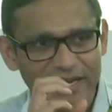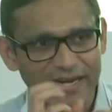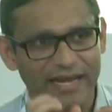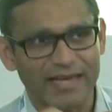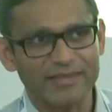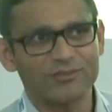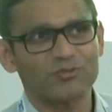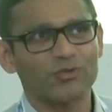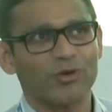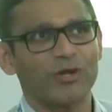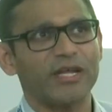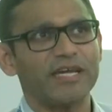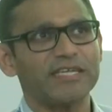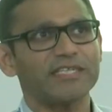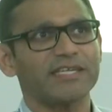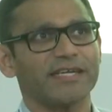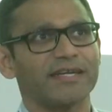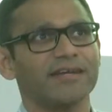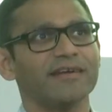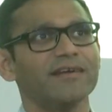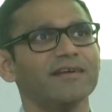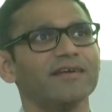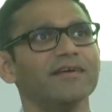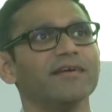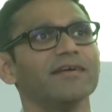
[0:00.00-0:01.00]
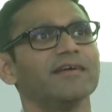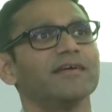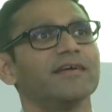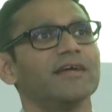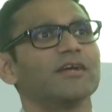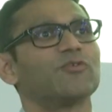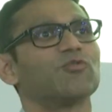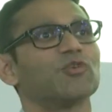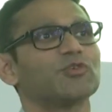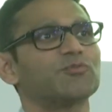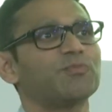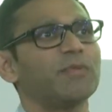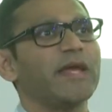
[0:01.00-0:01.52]
in isolation,
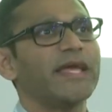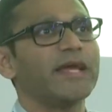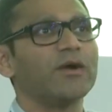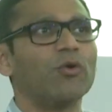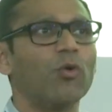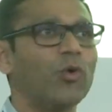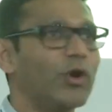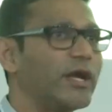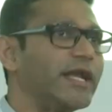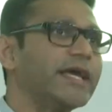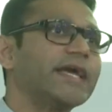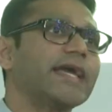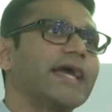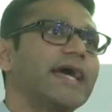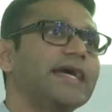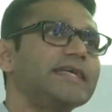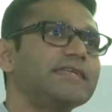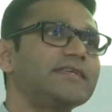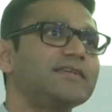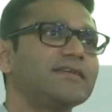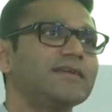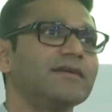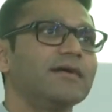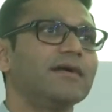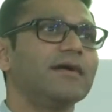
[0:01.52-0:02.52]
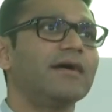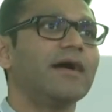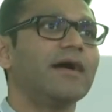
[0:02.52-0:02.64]
it was paying holding H